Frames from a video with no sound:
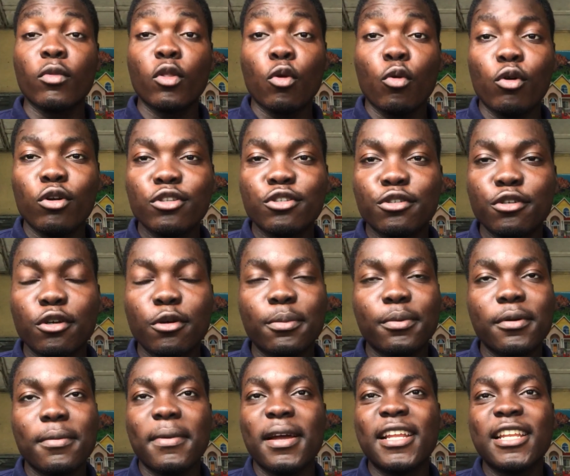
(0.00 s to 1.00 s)
What's
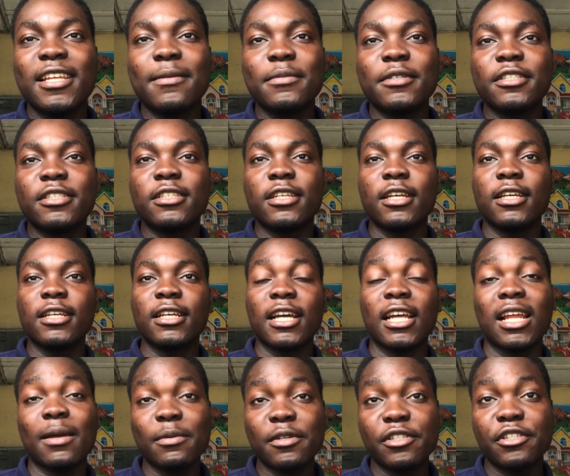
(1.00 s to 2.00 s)
up? My name is Shay
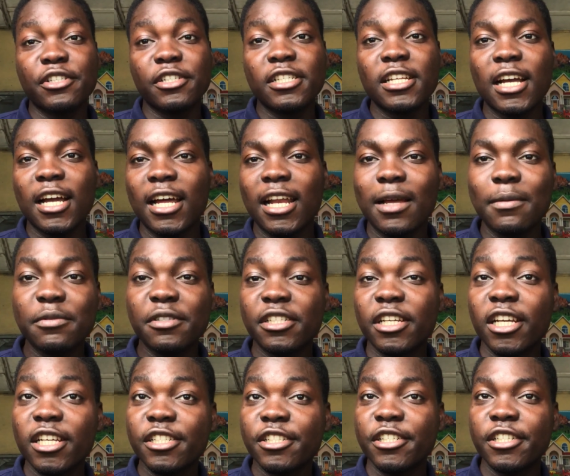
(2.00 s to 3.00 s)
and I'm a trader and I'm
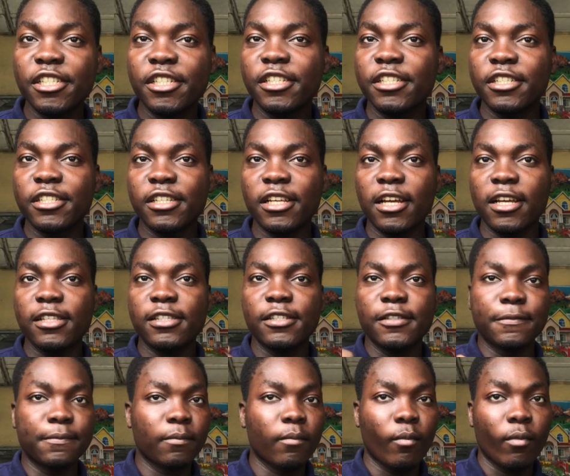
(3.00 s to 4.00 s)
sharing trading insights.
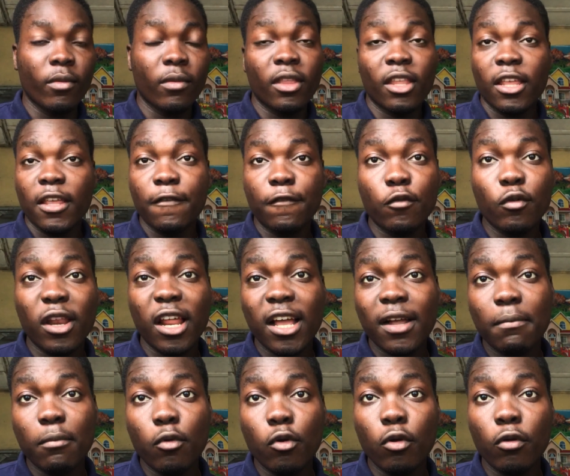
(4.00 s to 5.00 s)
If you like
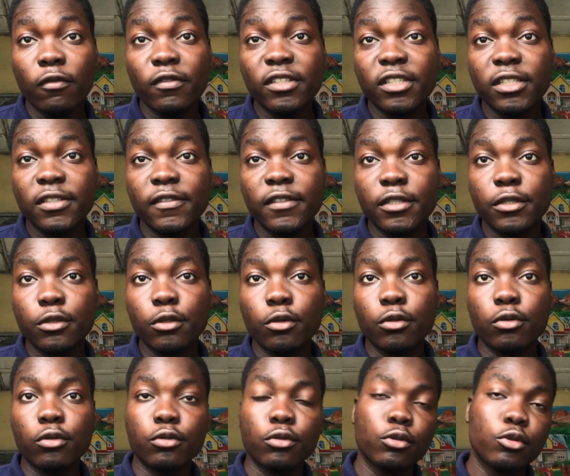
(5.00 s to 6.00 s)
more of this
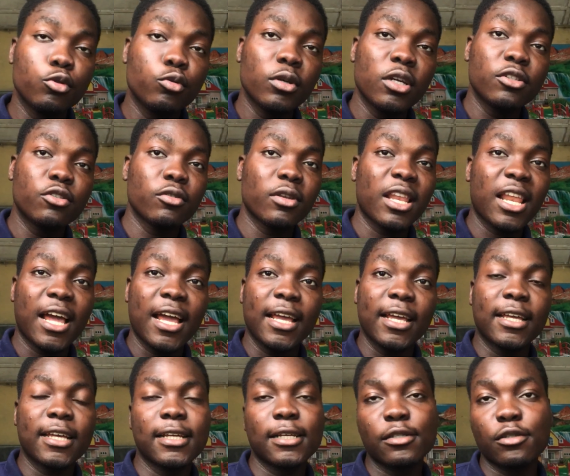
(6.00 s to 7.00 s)
video, do wait to like,
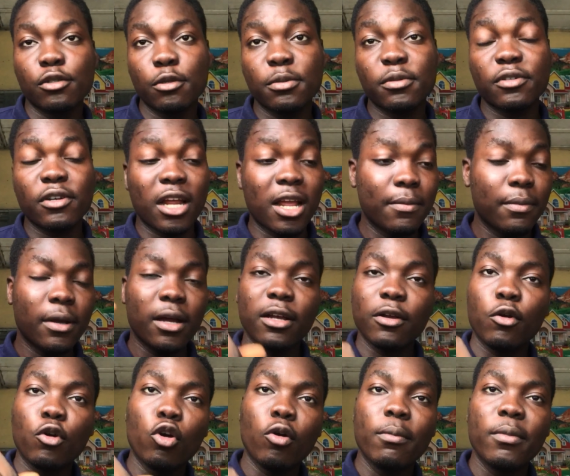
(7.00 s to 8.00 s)
subscribe
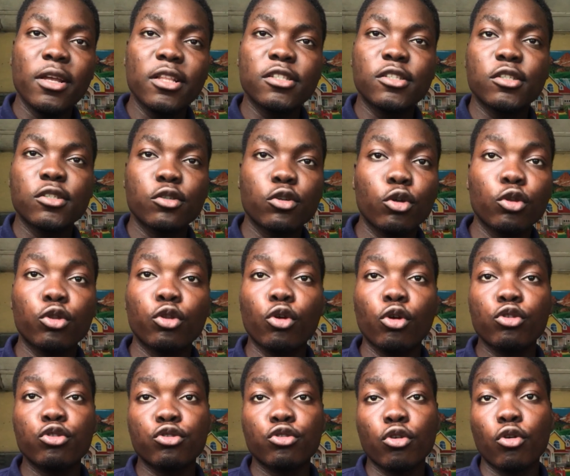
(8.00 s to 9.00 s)
and comment your
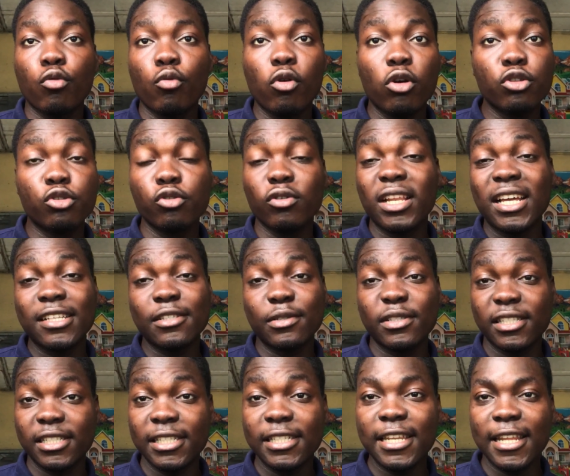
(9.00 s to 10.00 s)
thoughts on what you would like to
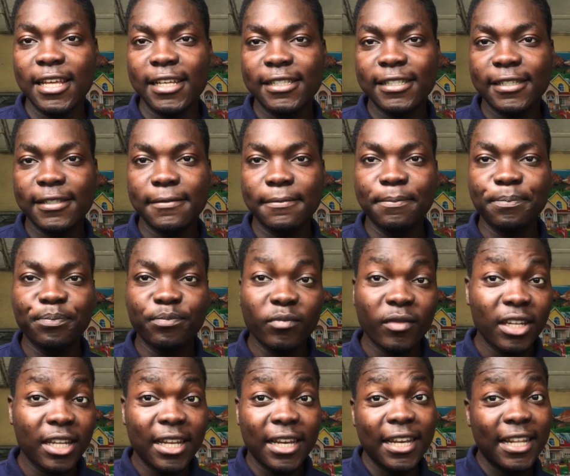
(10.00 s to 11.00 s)
see next.
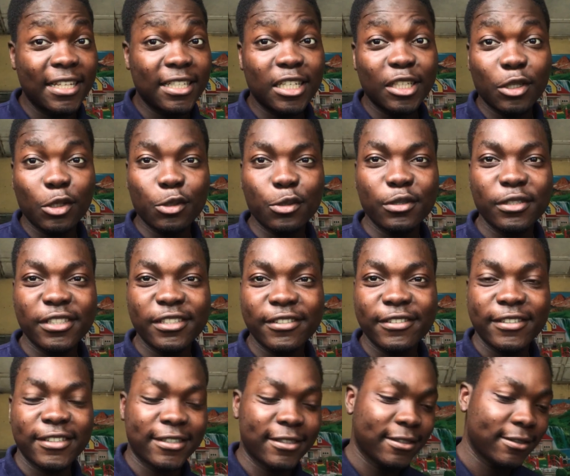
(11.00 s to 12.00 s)
Let's get onto the
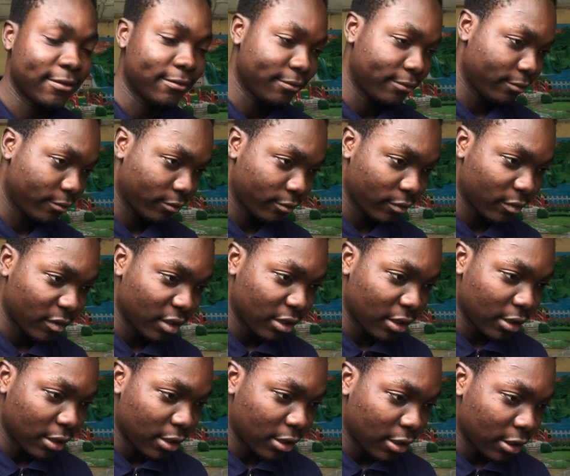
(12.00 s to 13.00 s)
screen.
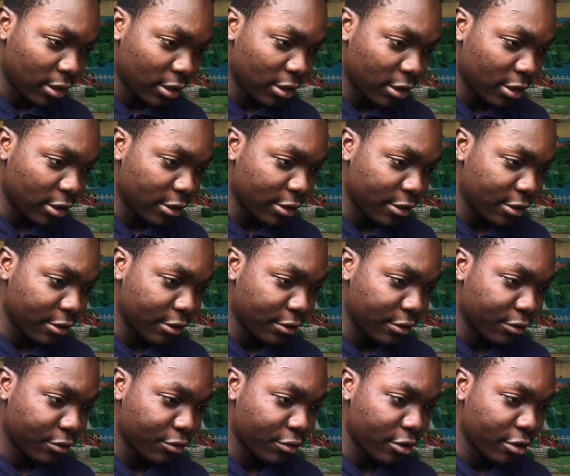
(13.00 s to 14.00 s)
Yeah, this is the
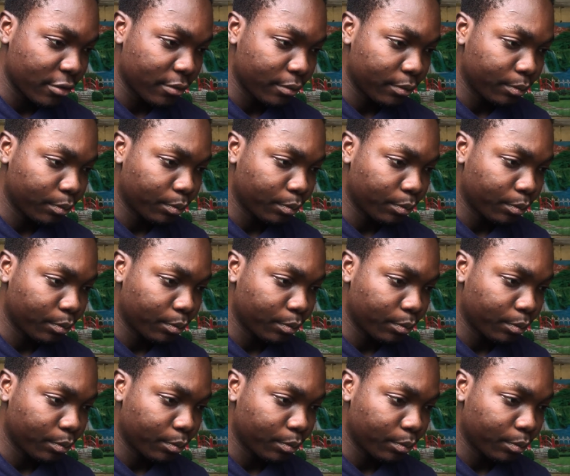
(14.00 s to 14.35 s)
screen.